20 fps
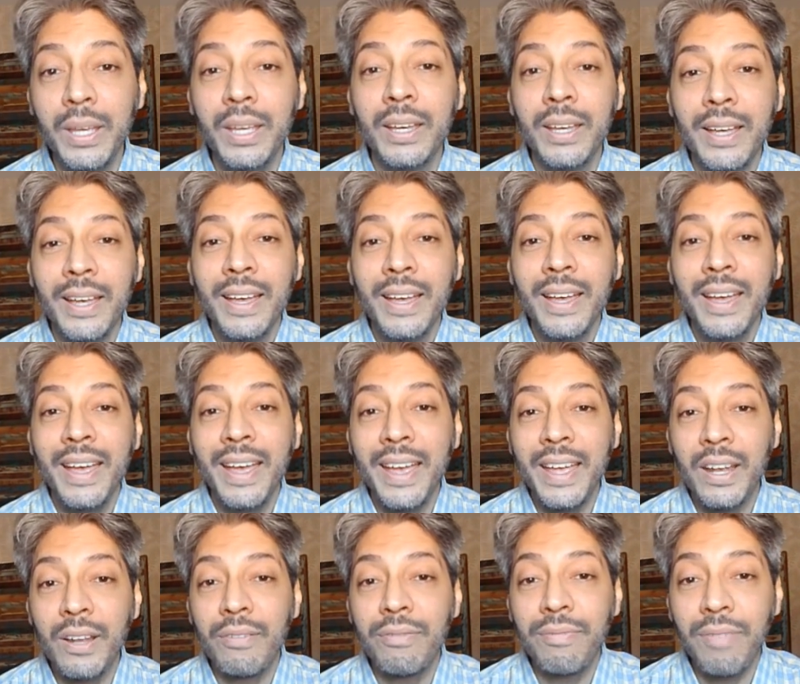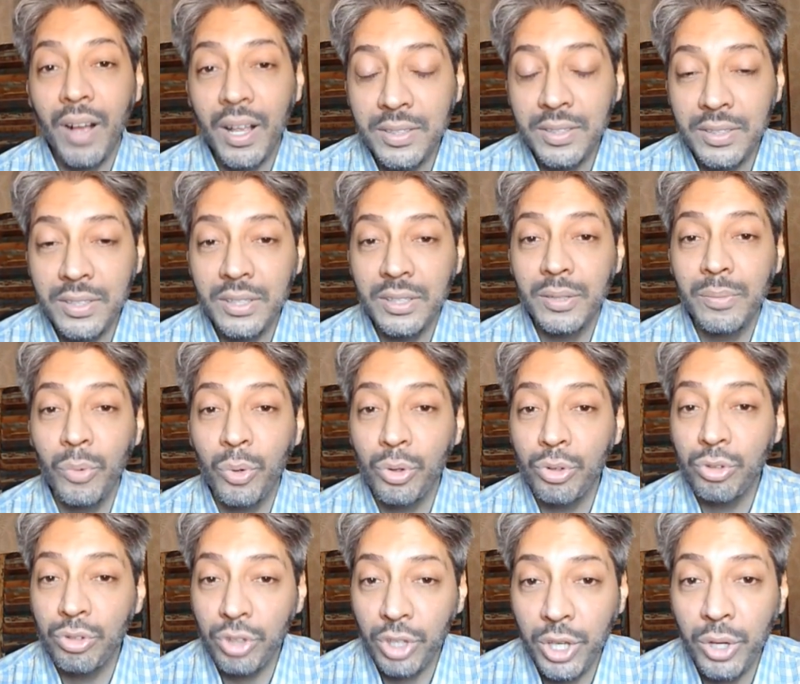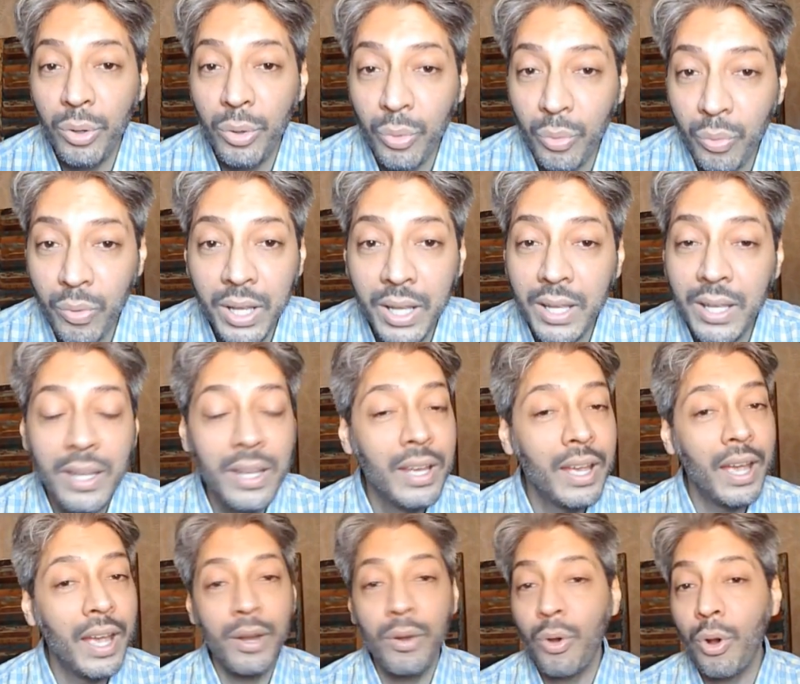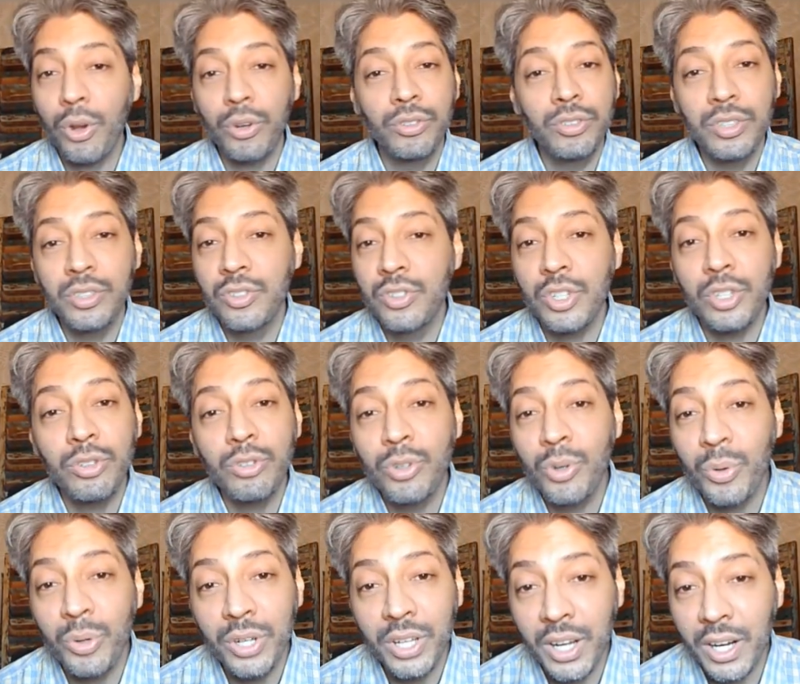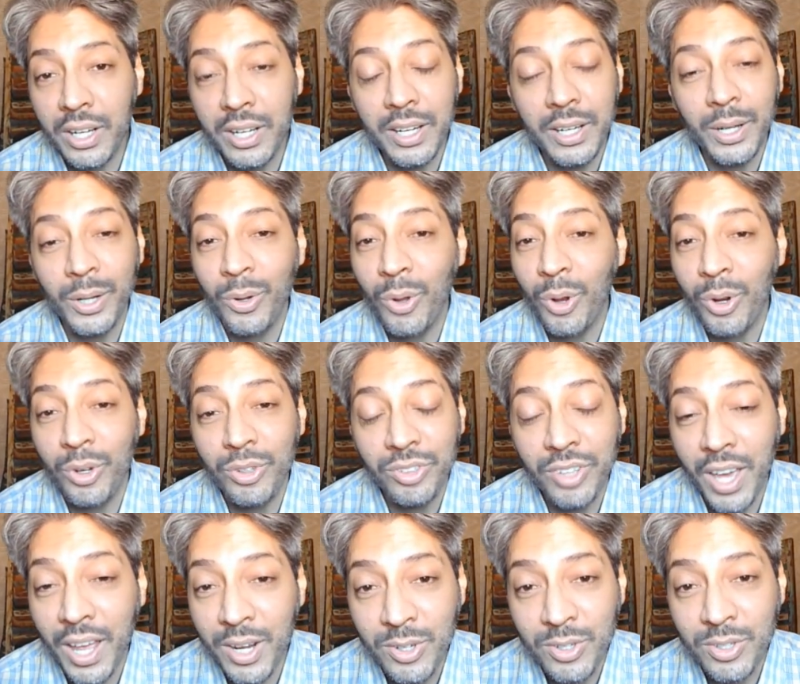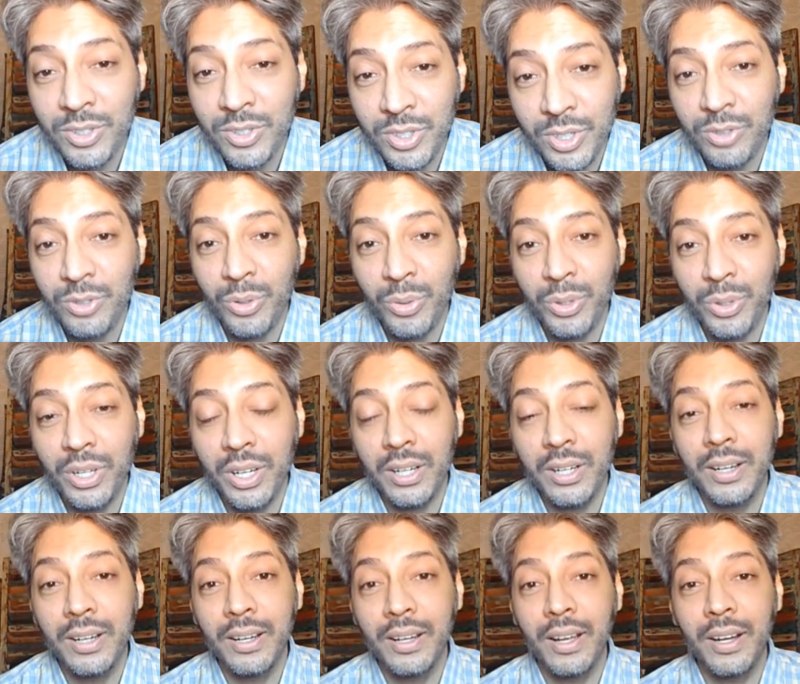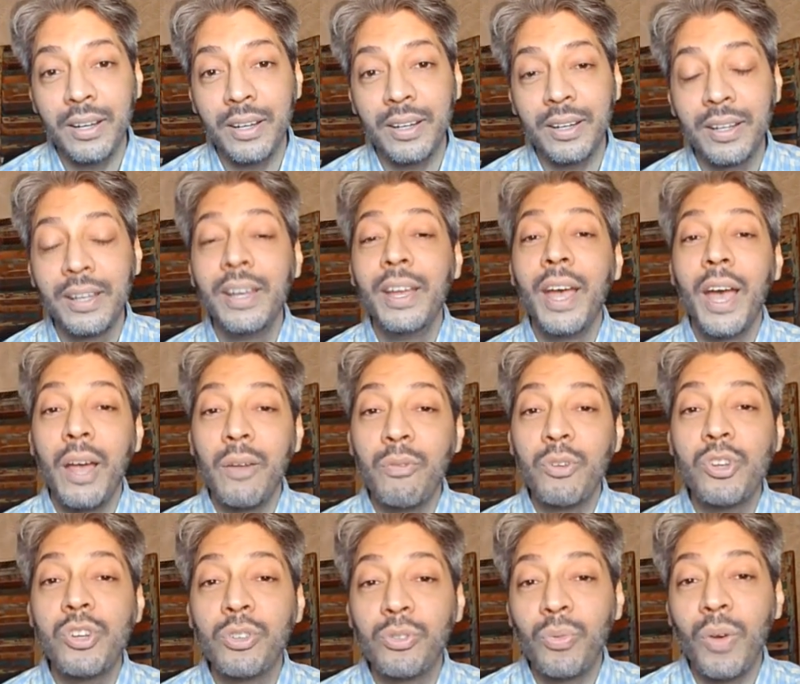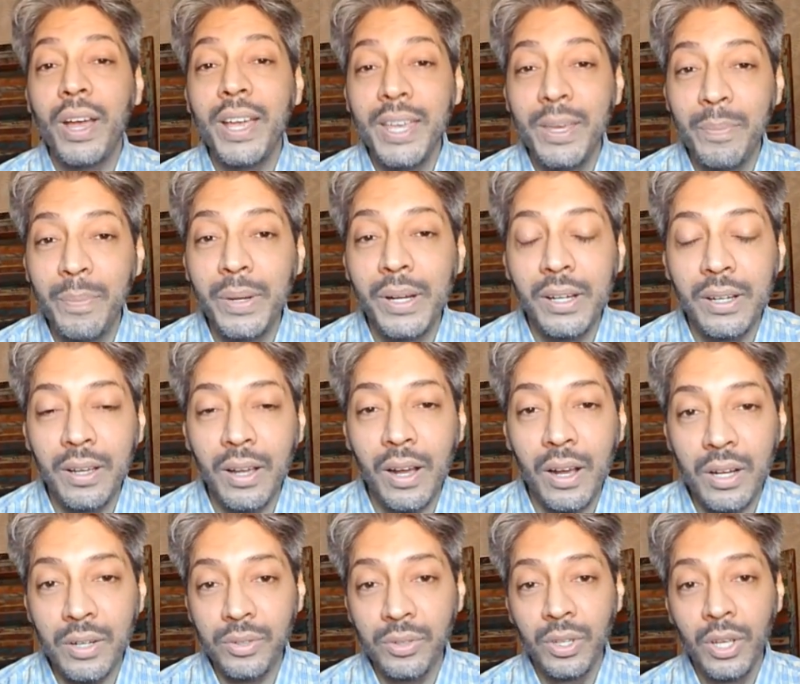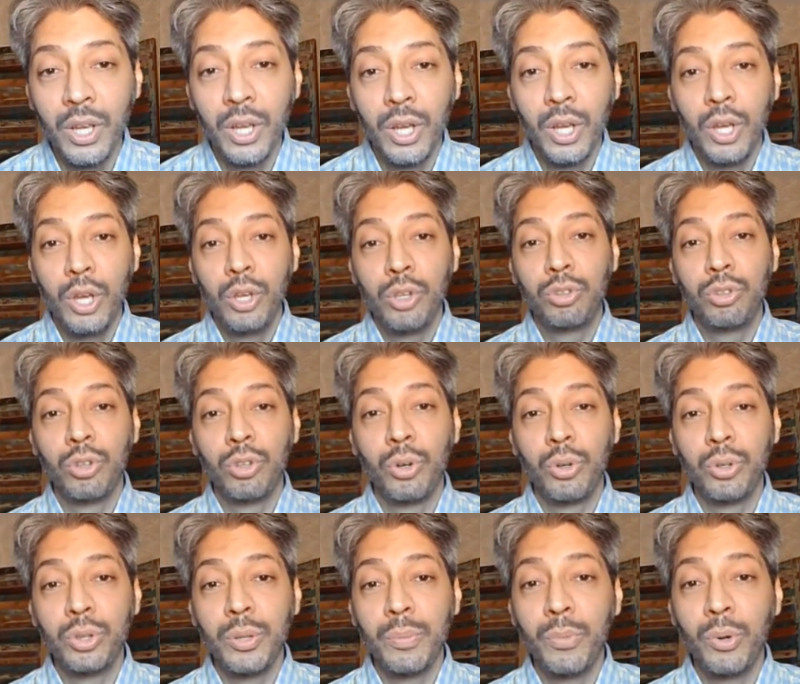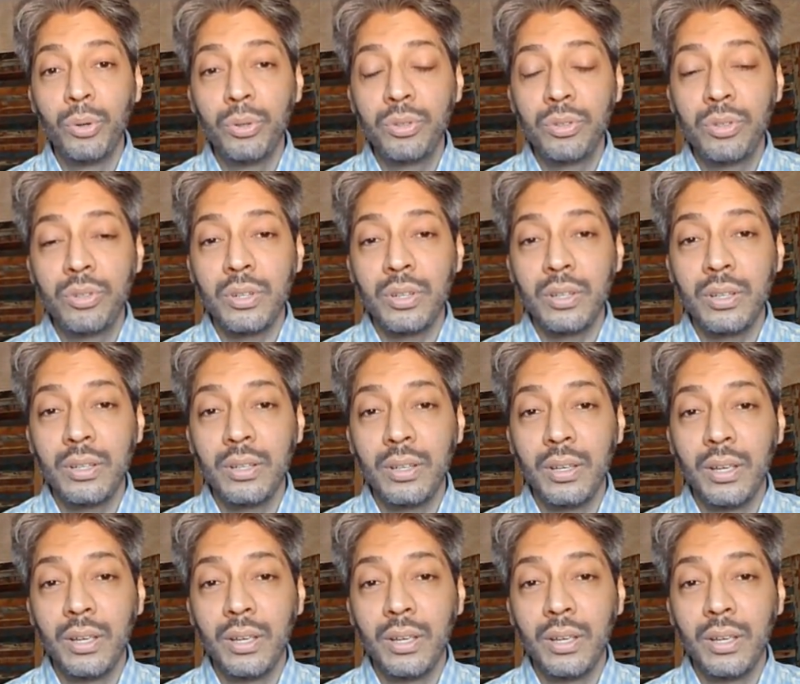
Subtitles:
B in a faster, more secure way, and horses just don't cut it, and horse carriages just don't cut it. And which is why he built cars. So the most